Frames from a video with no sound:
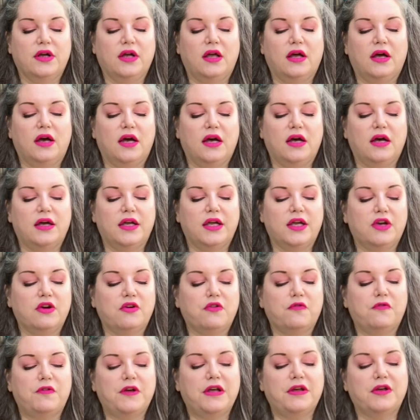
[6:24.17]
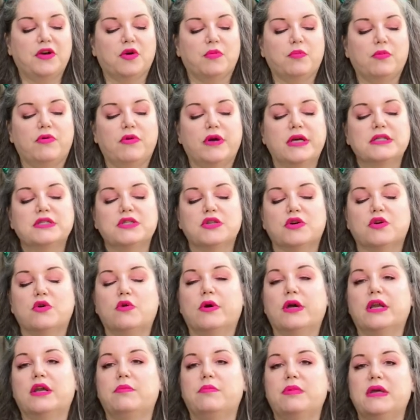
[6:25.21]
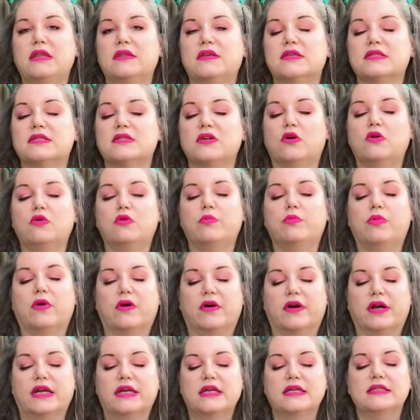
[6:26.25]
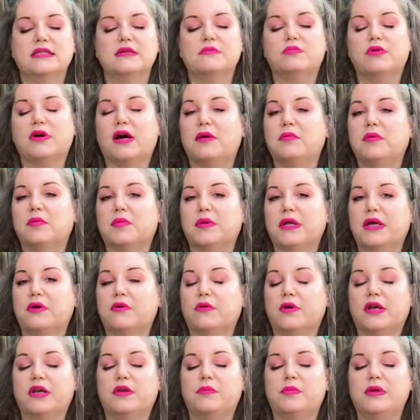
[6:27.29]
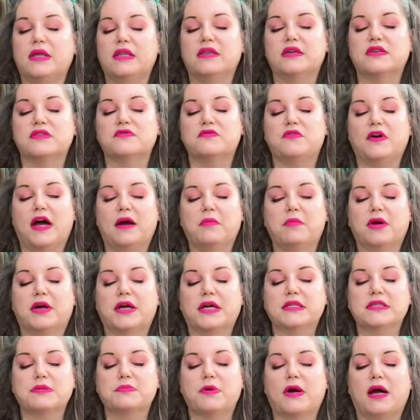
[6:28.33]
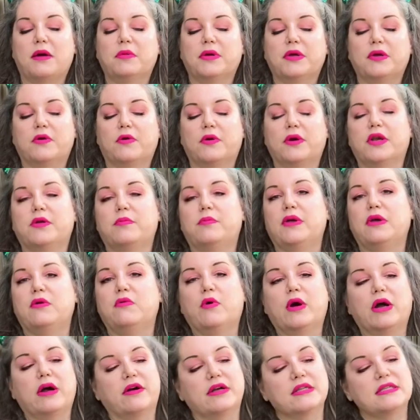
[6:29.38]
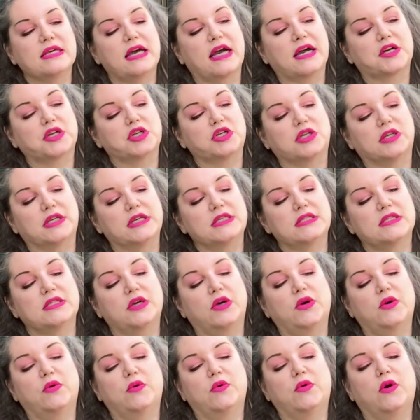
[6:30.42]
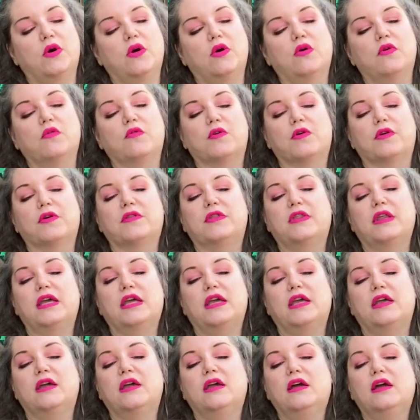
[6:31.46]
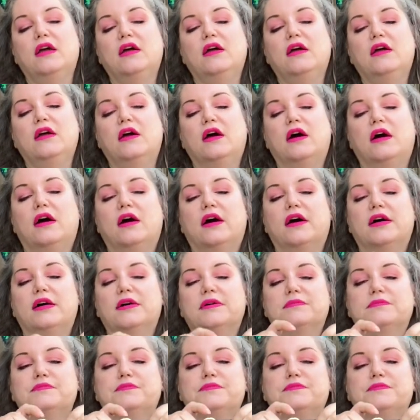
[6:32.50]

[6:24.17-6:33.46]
uh, your failure points are going to be the sewn part. It isn't probably going to be this fabric. It's probably going to be where it's actually sewn over the um,